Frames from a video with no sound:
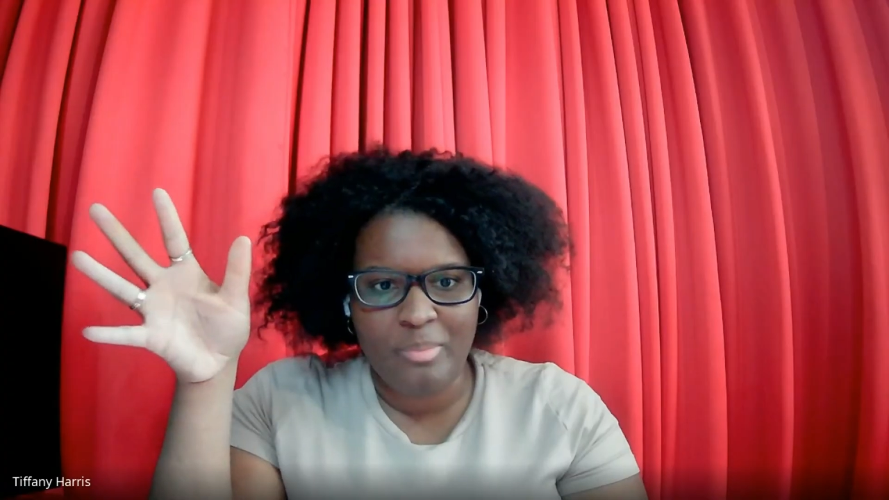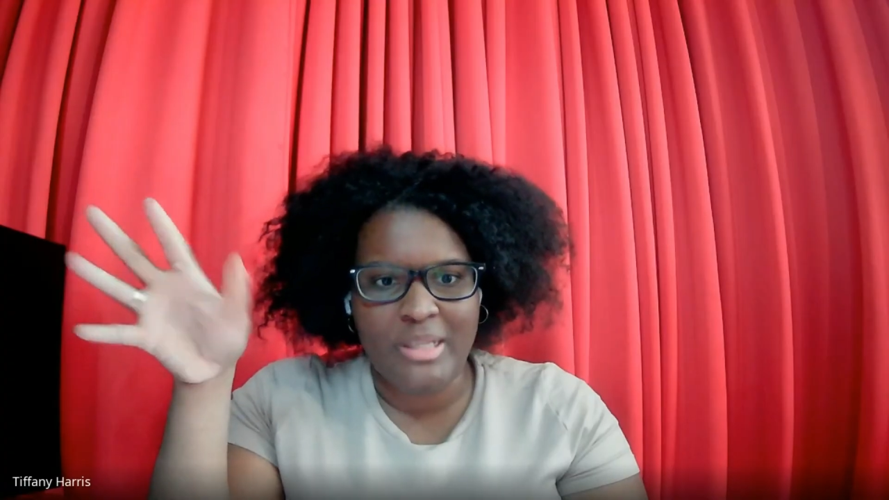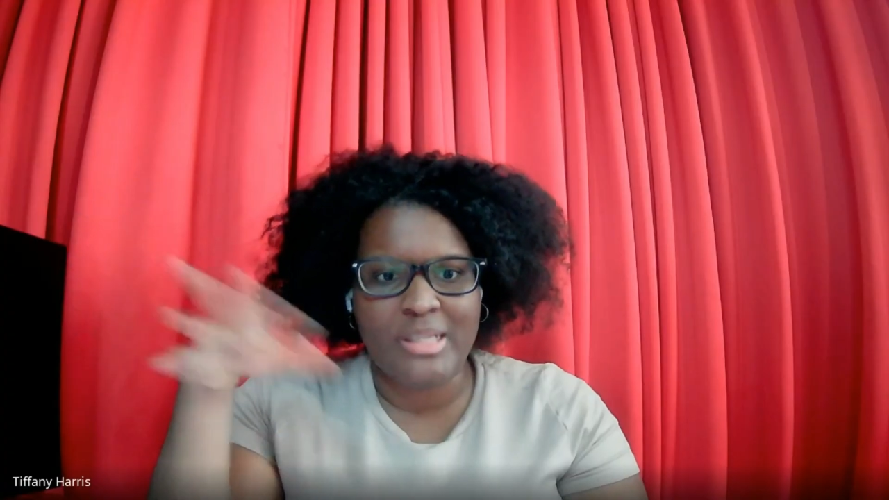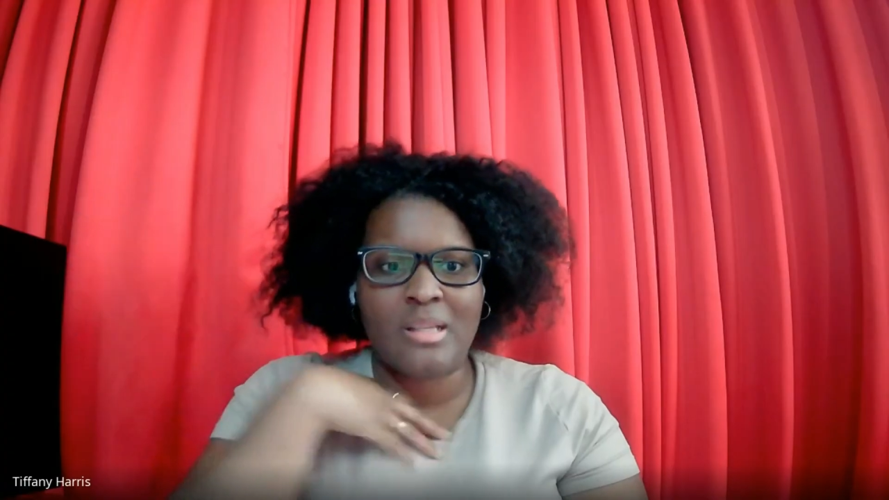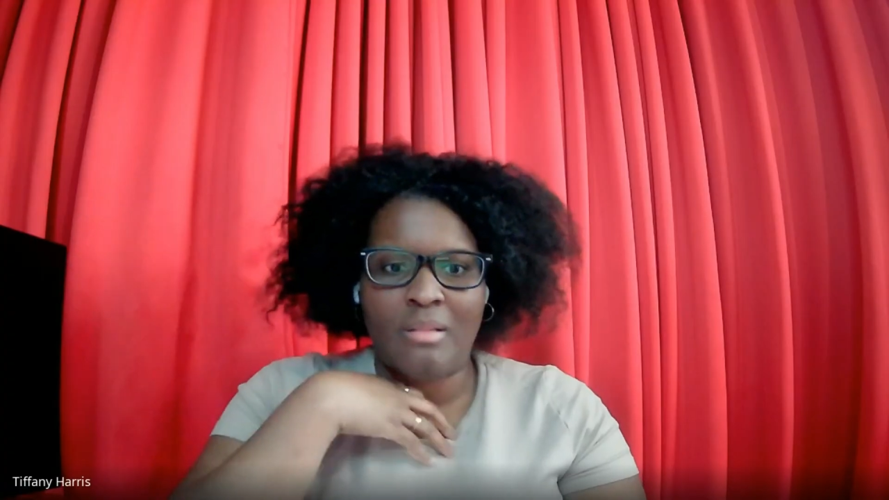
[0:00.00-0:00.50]

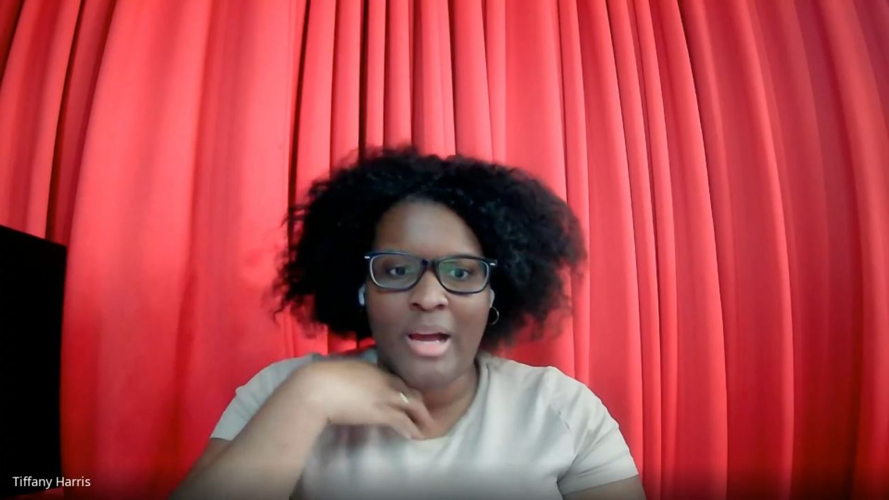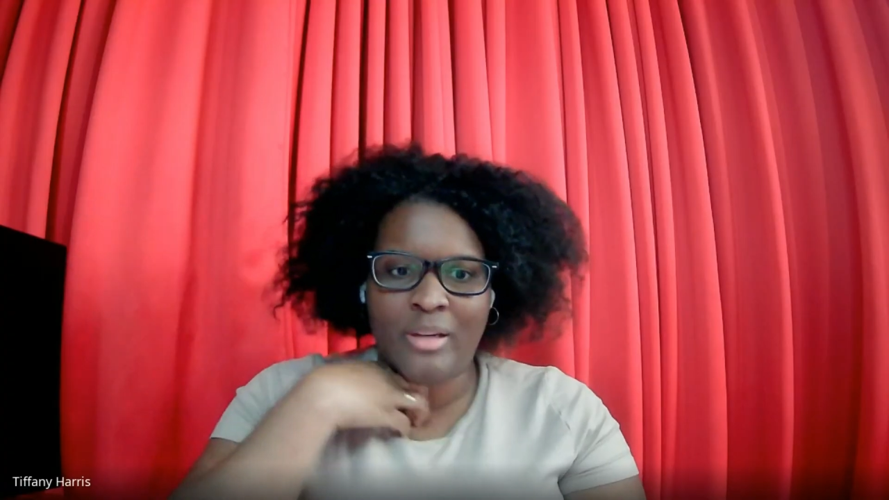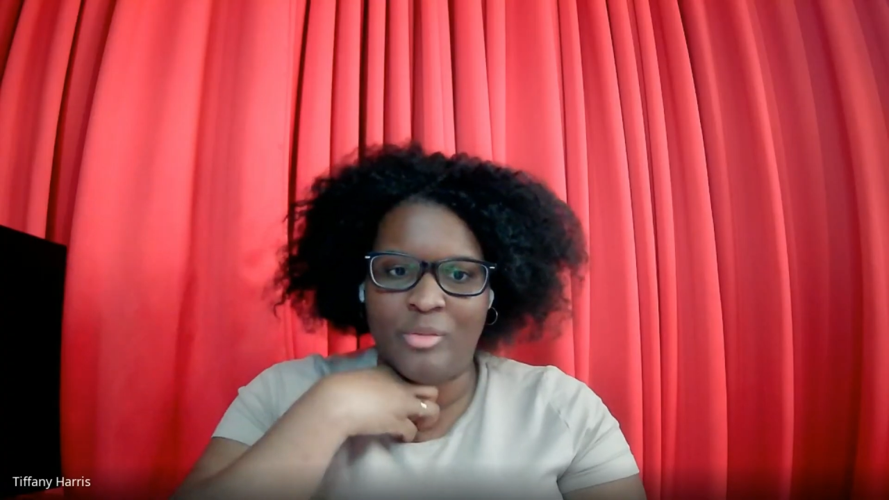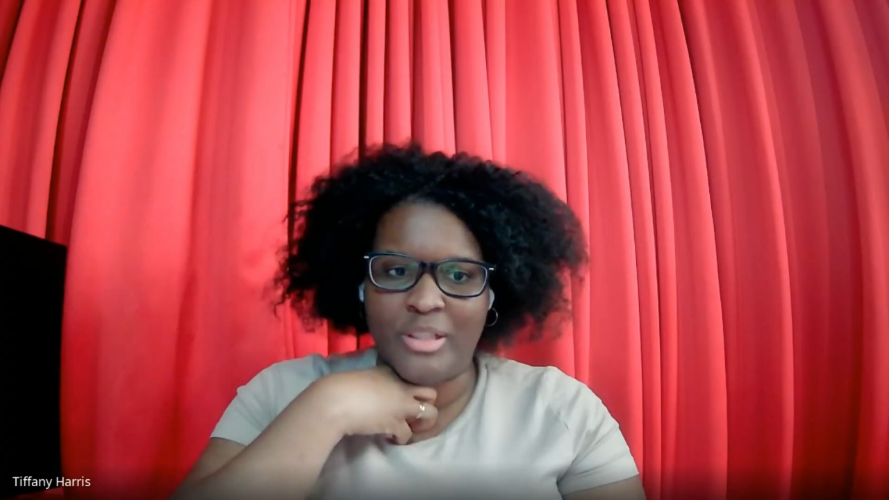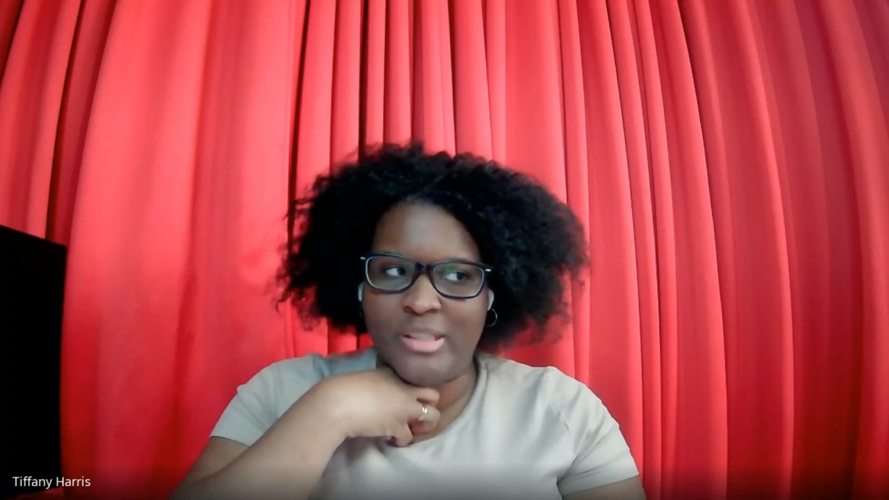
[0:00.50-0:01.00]
Because a
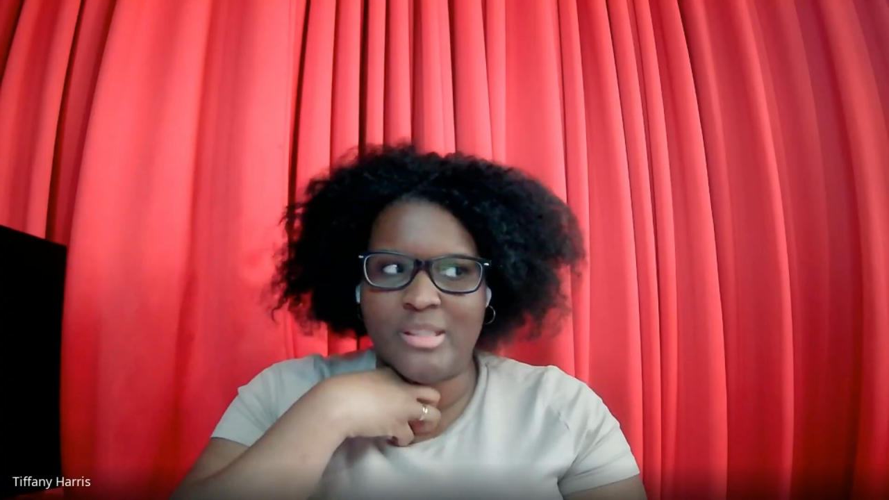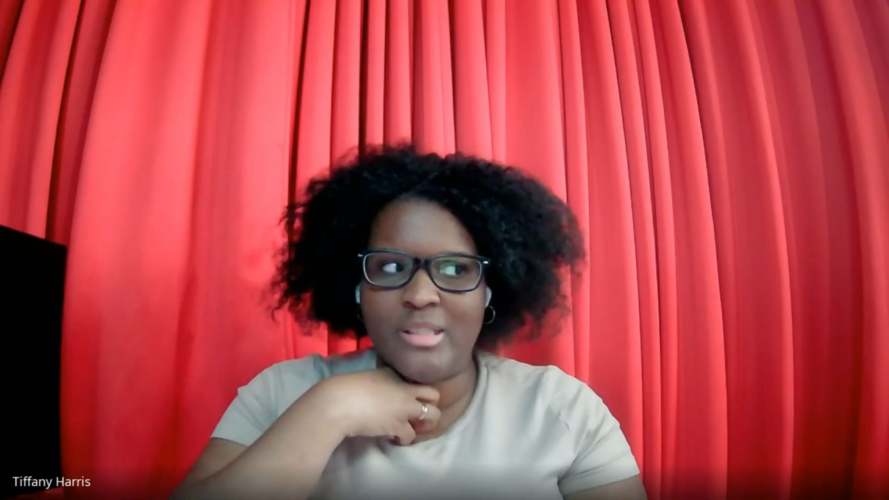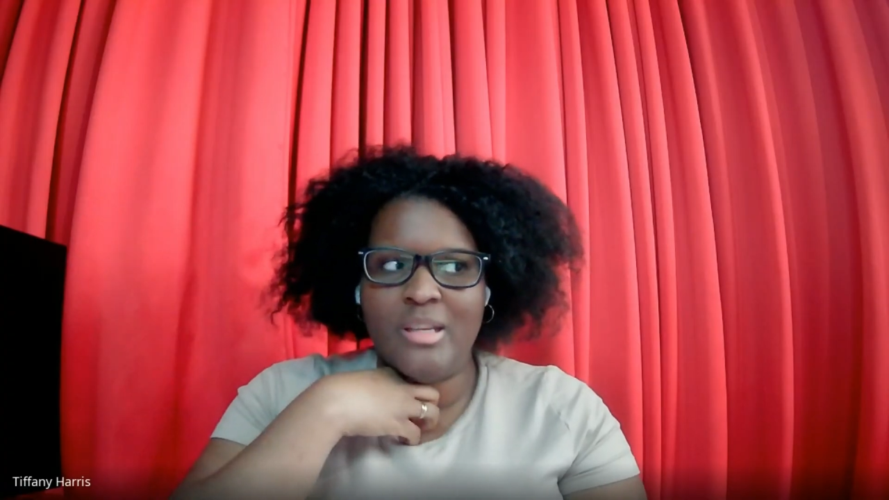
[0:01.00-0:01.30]
lot of us,